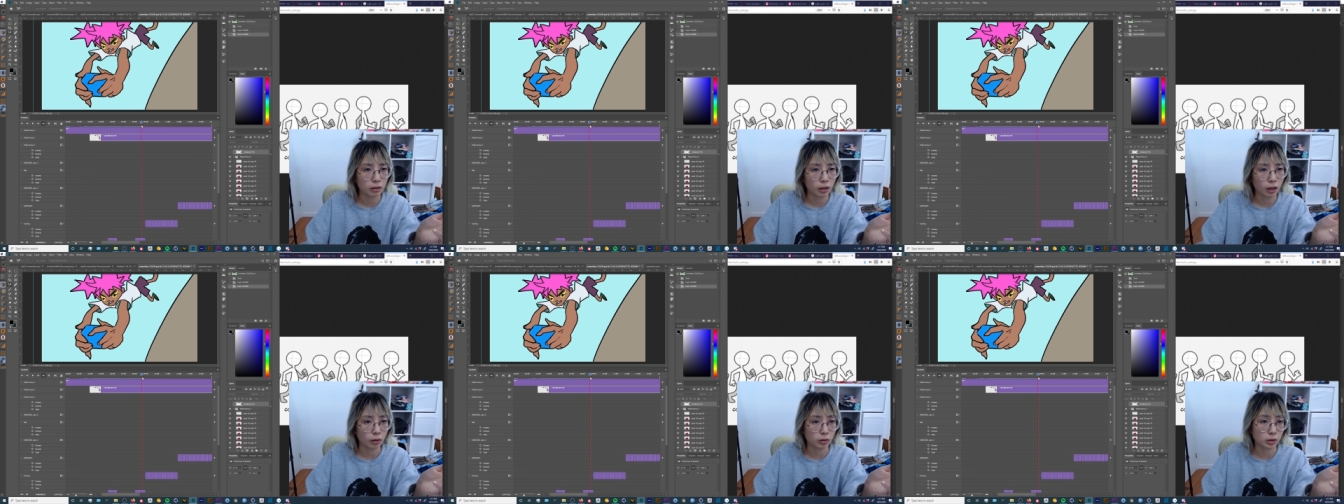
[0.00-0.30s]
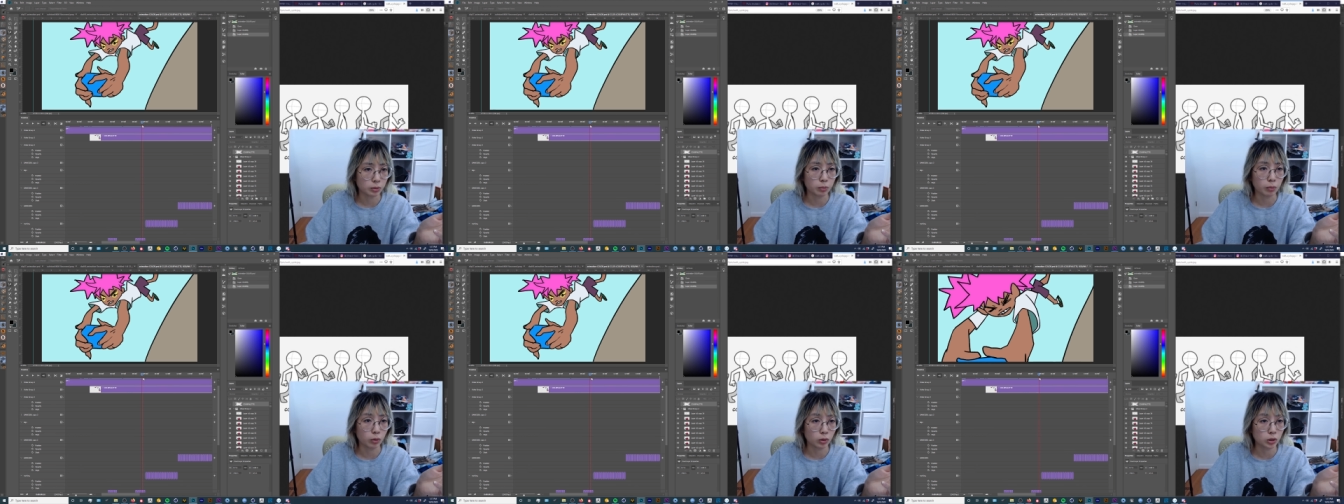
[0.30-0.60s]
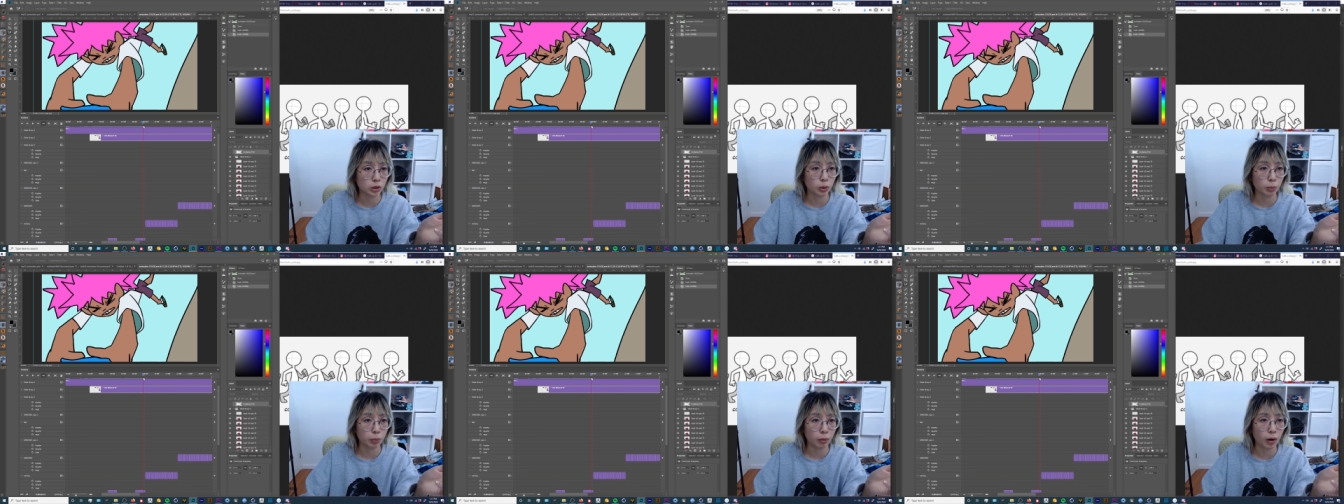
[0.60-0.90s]
I was
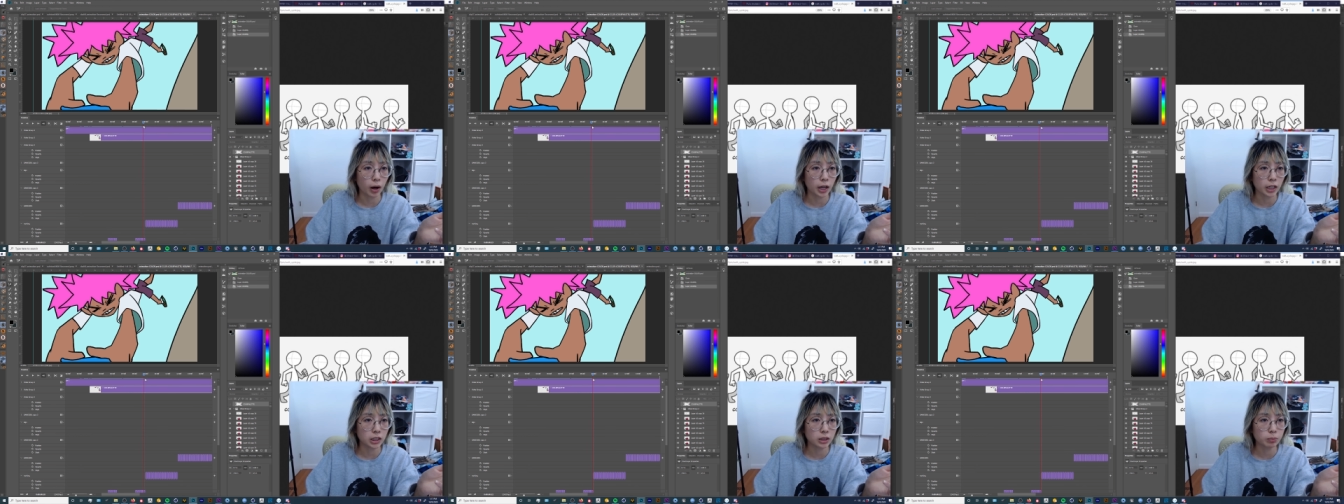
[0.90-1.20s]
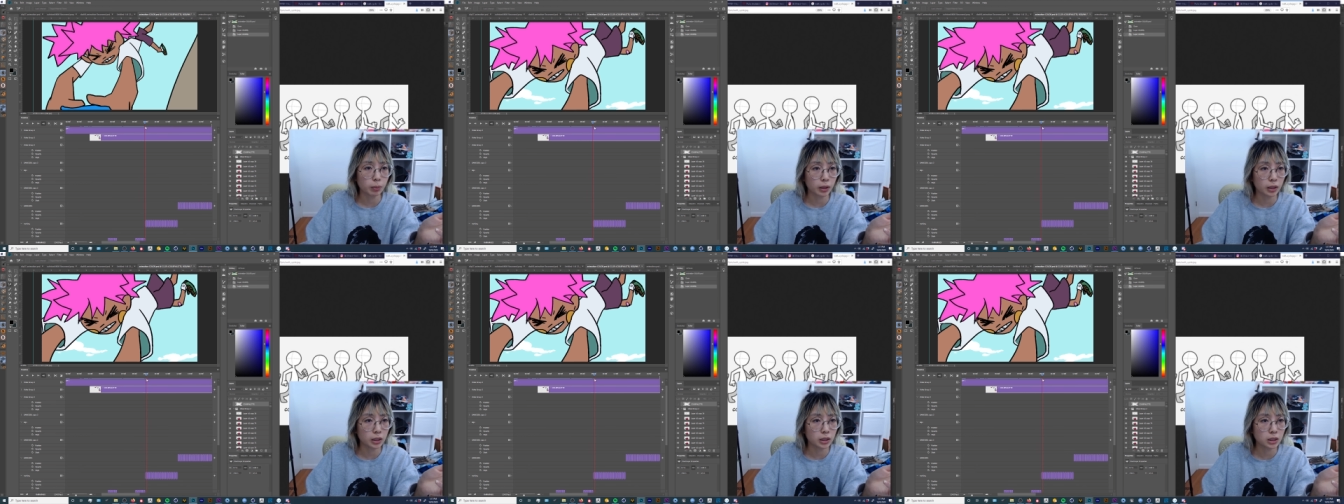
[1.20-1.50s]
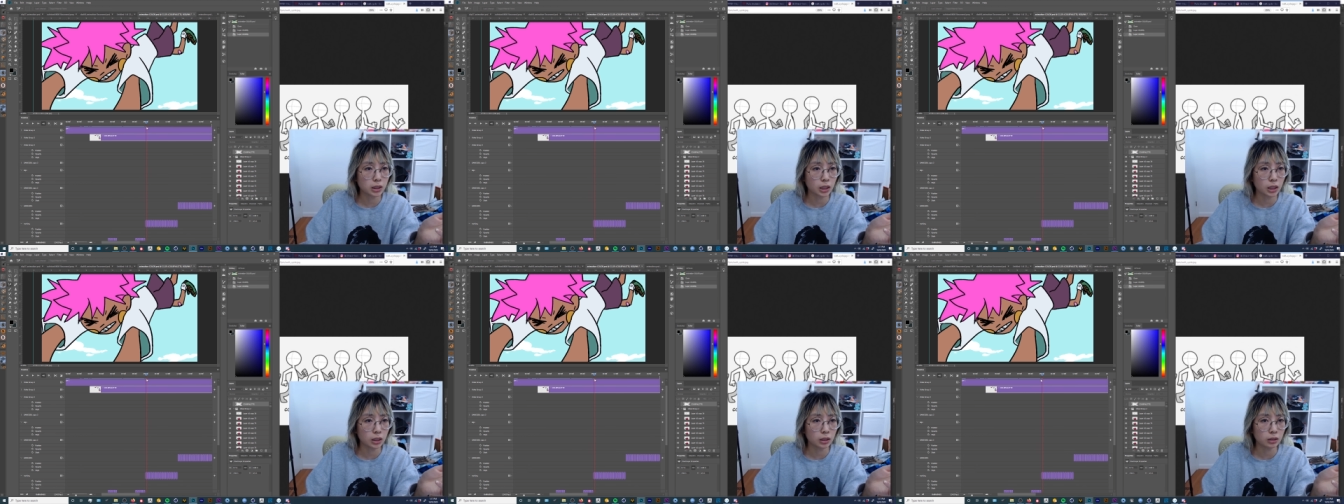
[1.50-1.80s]
most surprised by this
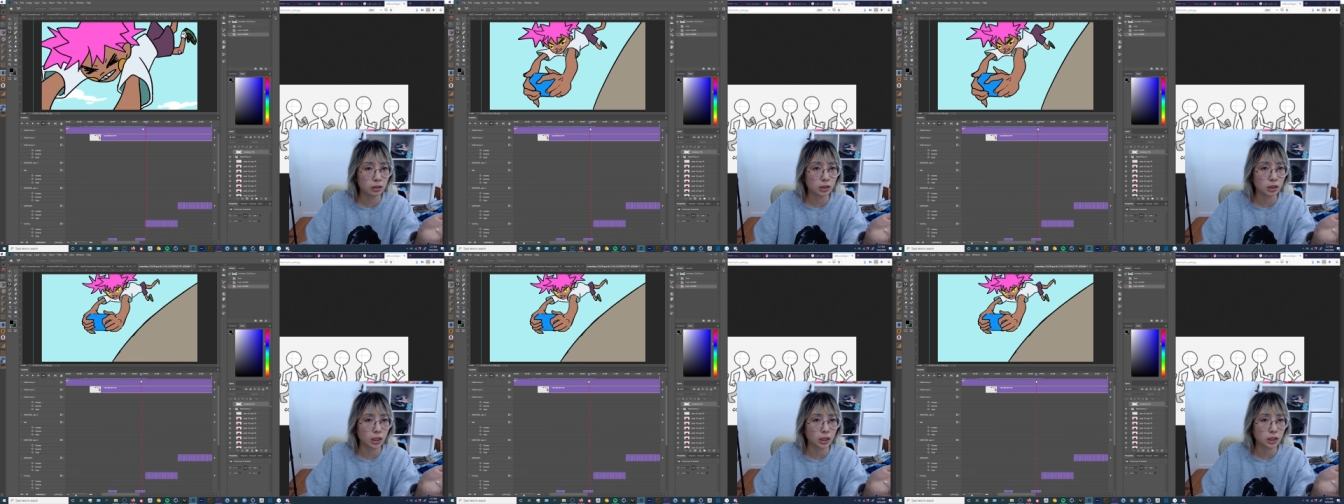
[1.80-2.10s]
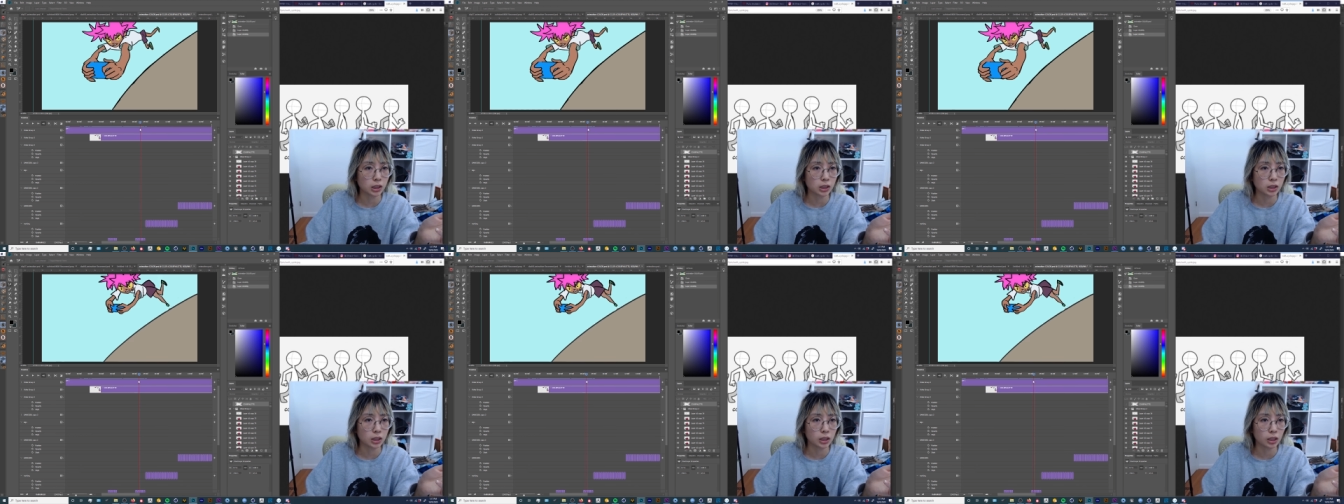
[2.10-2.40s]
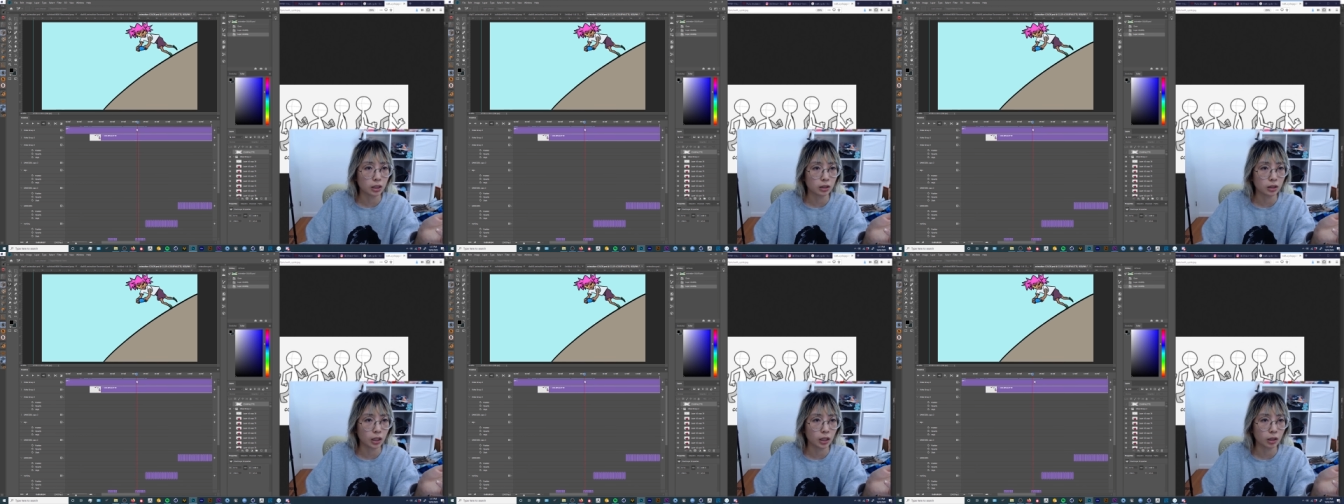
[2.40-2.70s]
scene because I just
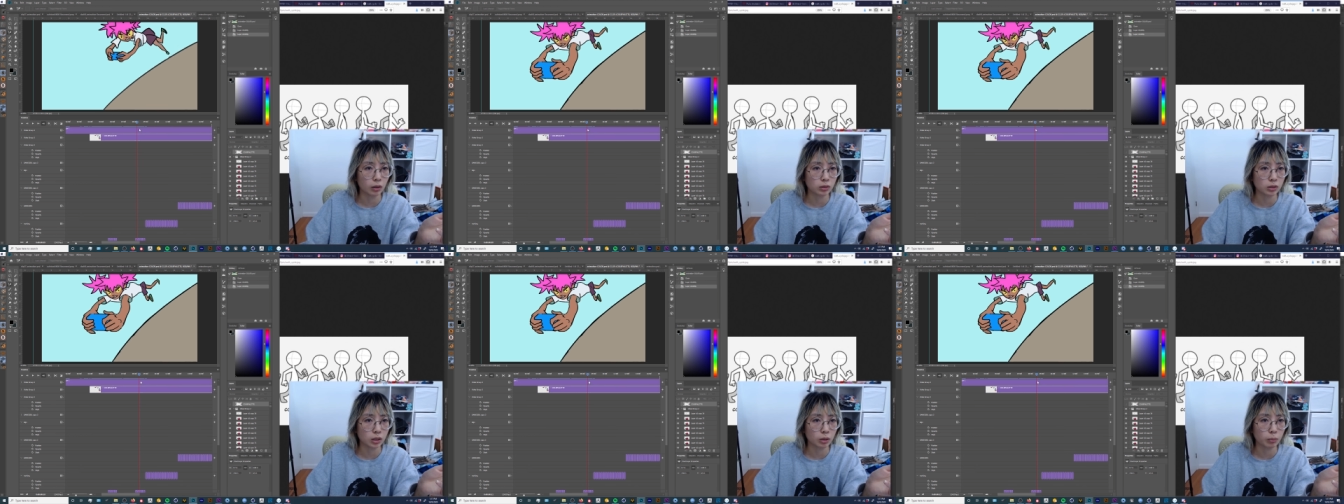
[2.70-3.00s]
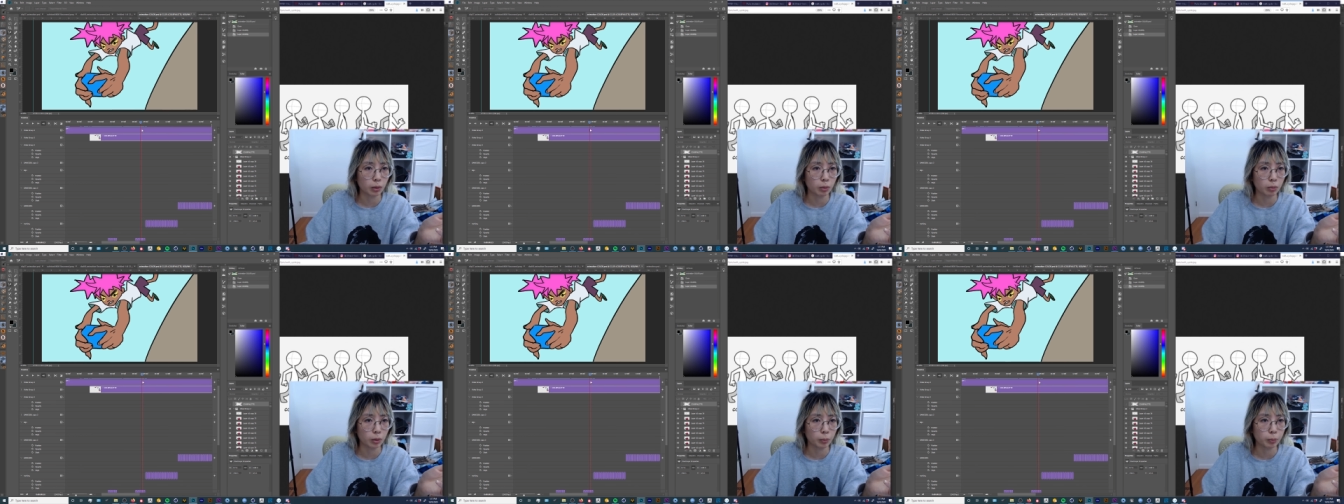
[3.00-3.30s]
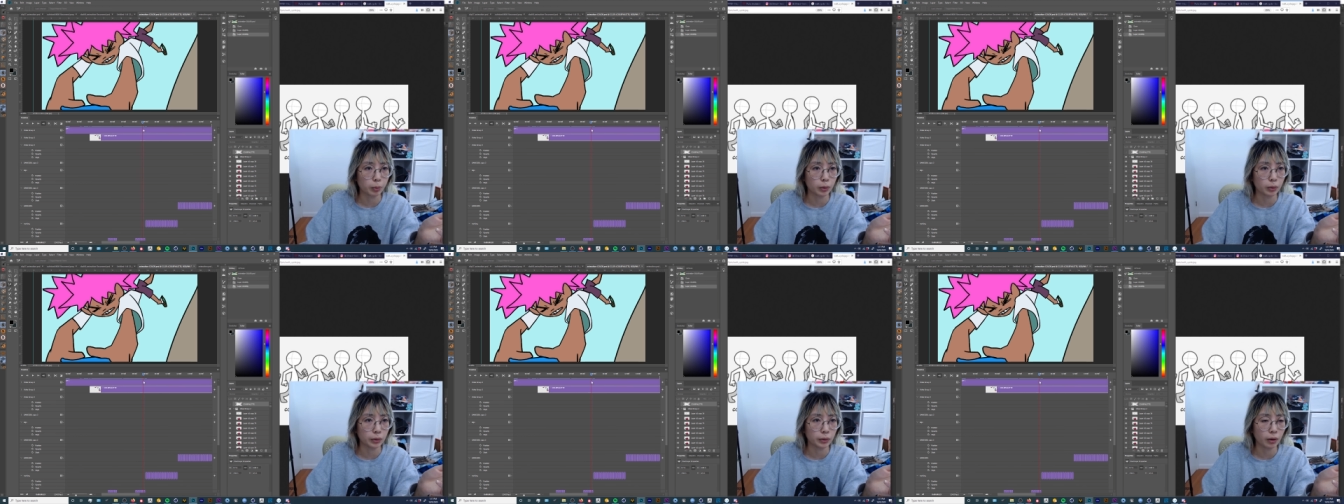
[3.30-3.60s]
didn't think I was going to be able to
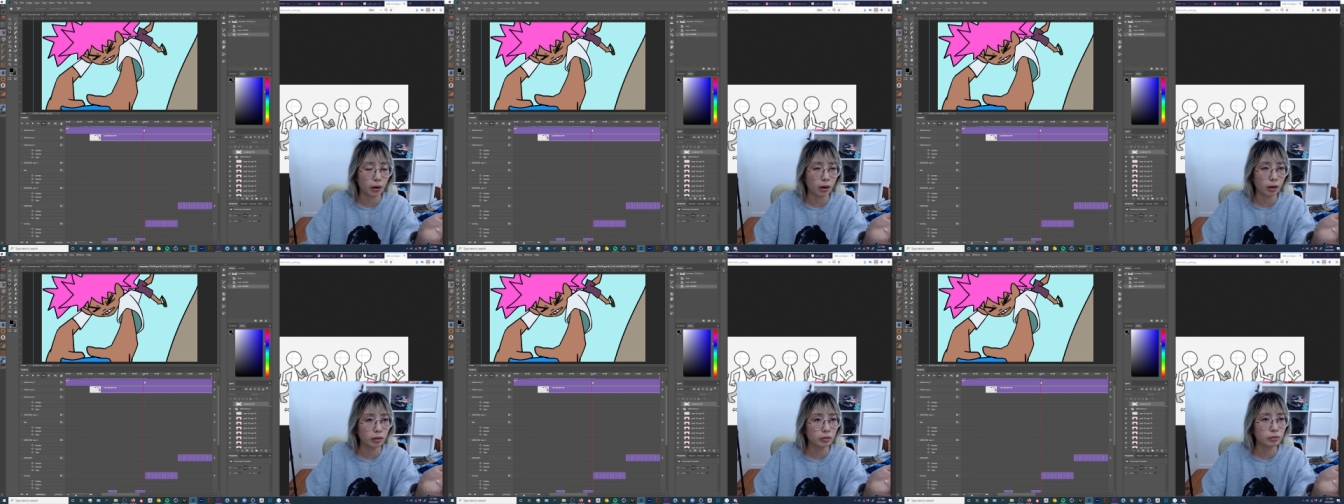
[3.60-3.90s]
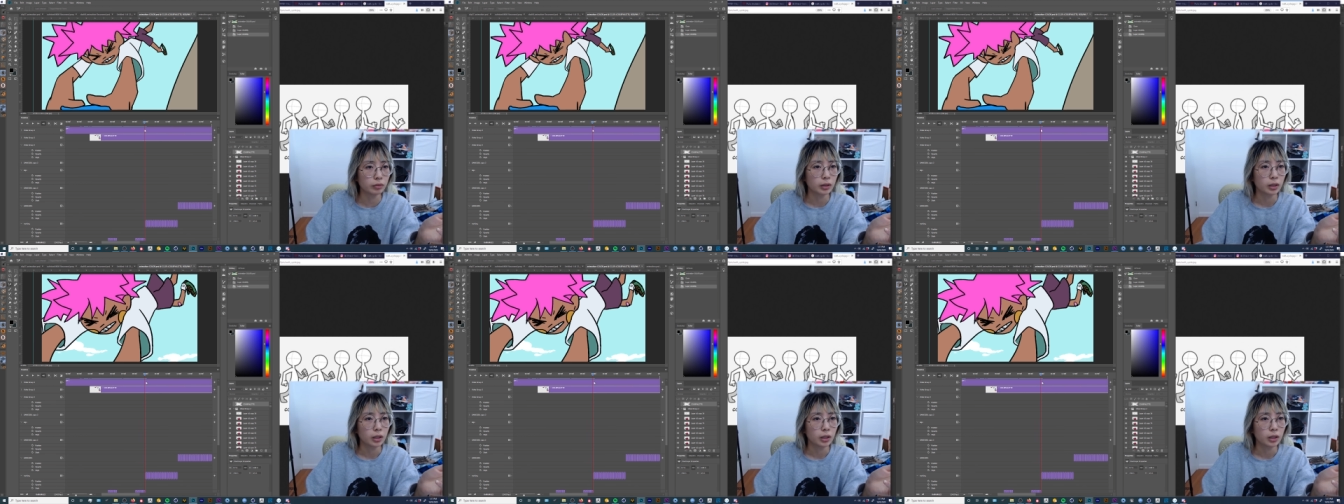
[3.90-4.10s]
pull it off.